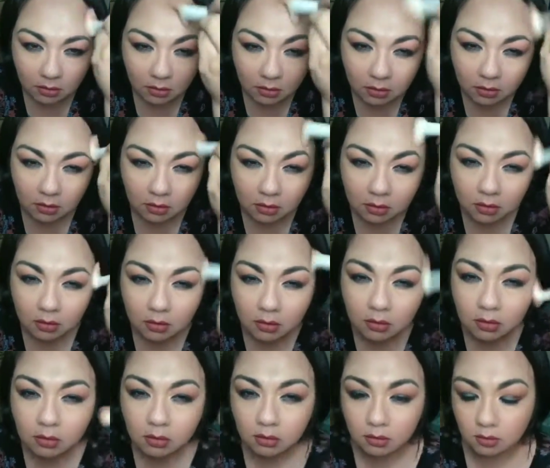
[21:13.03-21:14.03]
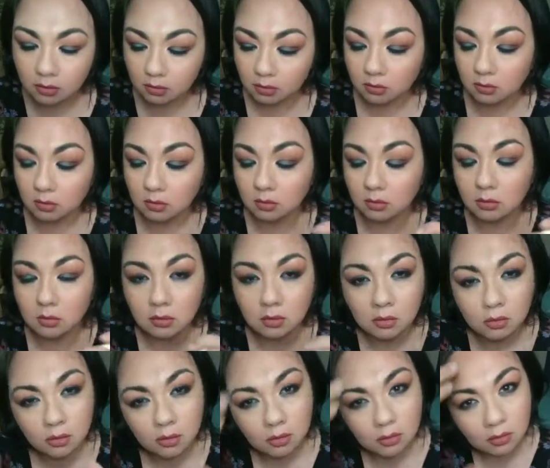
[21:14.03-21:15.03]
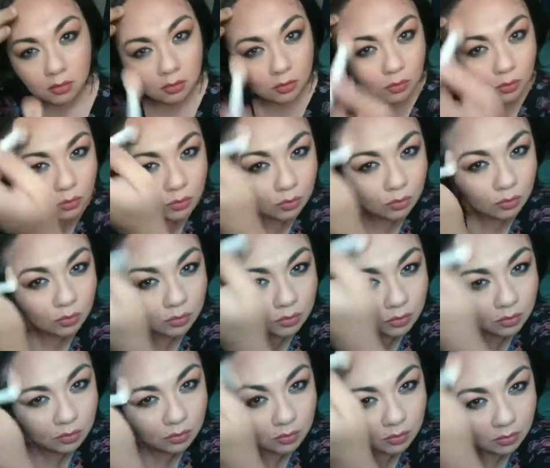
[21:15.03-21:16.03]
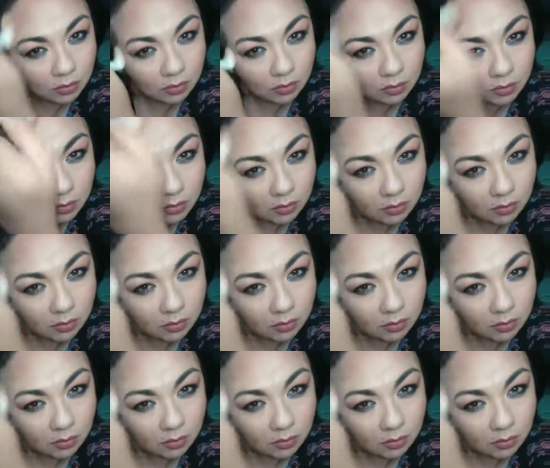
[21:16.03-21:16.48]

Nobody speaks.